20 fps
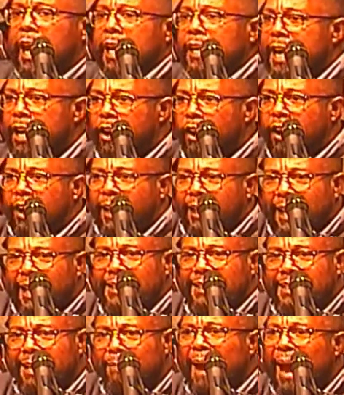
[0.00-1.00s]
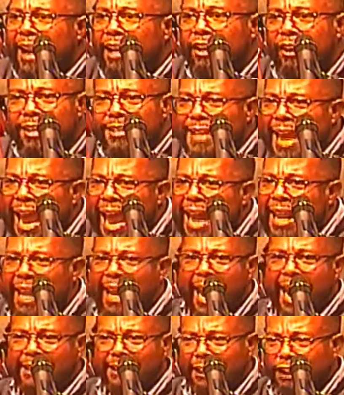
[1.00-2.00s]
Then in order to get some out of your daddy
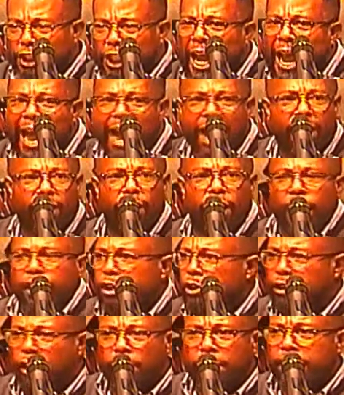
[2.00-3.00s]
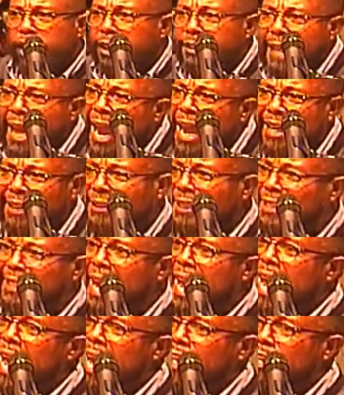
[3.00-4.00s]
as a child, you go to your daddy and say,
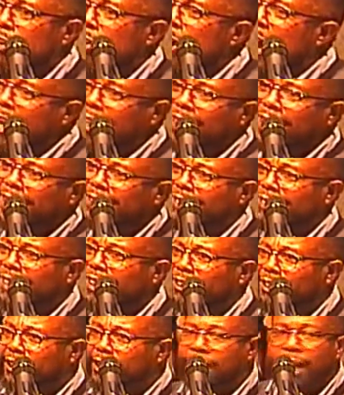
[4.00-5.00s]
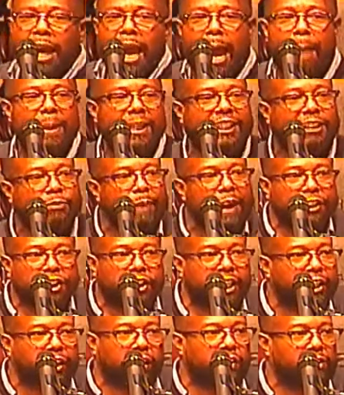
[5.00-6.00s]
"Dad, you know I love you, don't you?" I mean,
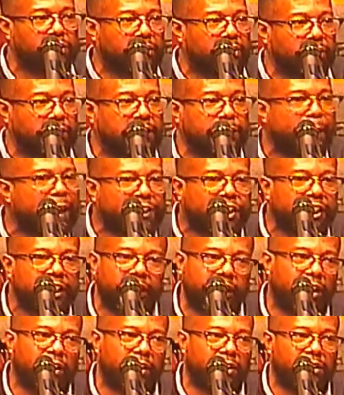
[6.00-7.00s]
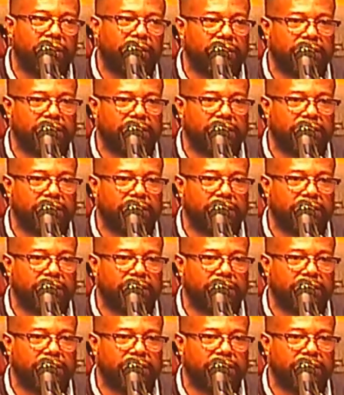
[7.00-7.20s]
especially girls. Girls will go